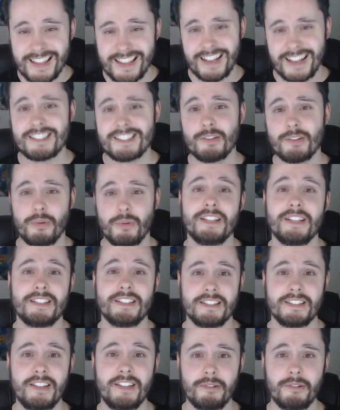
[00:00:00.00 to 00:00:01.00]
That's the way
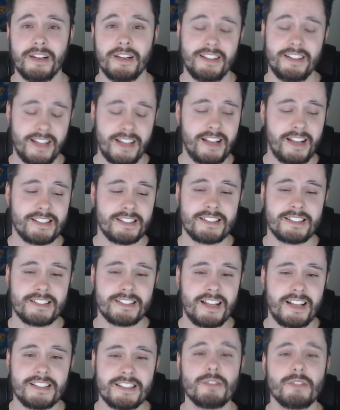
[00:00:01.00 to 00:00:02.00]
to do it. That's
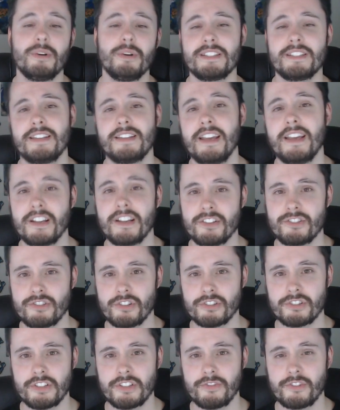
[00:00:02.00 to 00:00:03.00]
the way to take
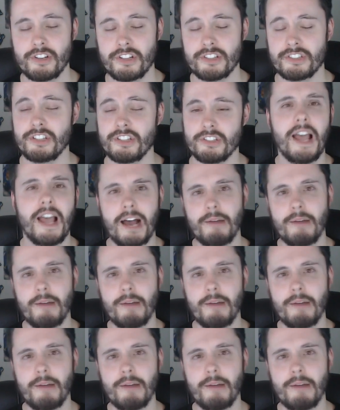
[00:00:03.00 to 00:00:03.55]
constructive criticism.